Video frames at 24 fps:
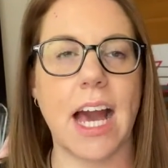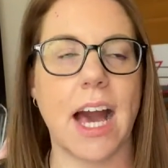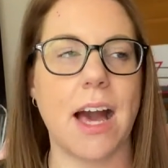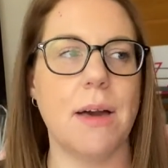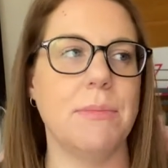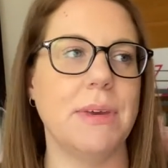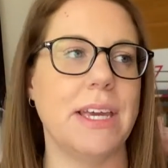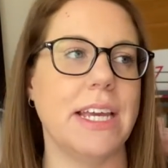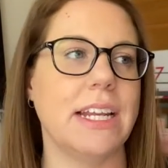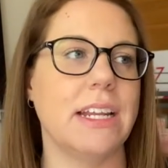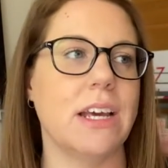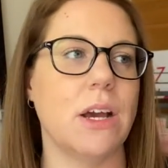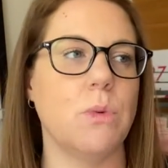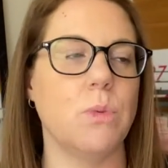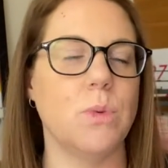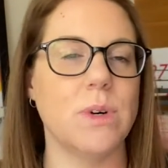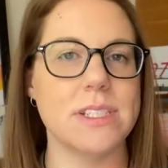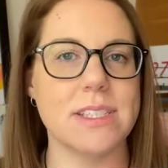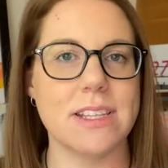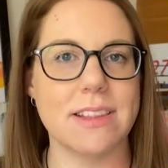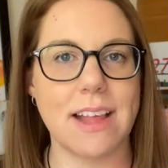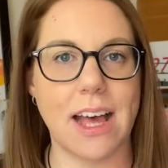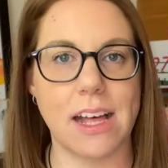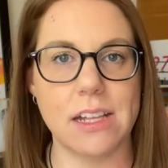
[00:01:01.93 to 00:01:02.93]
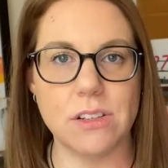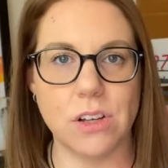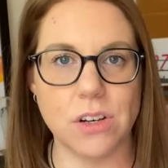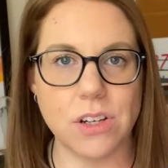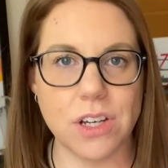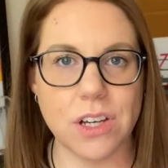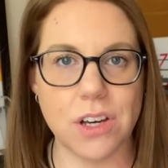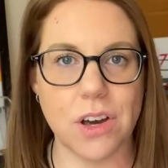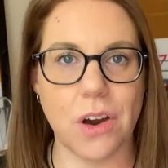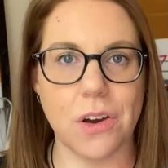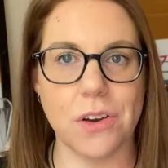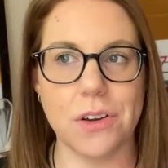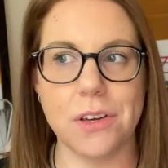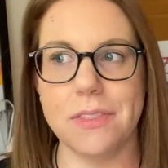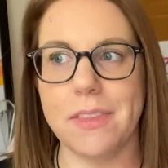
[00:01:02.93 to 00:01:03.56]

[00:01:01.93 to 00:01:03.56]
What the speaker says: I mean, it wasn't that long ago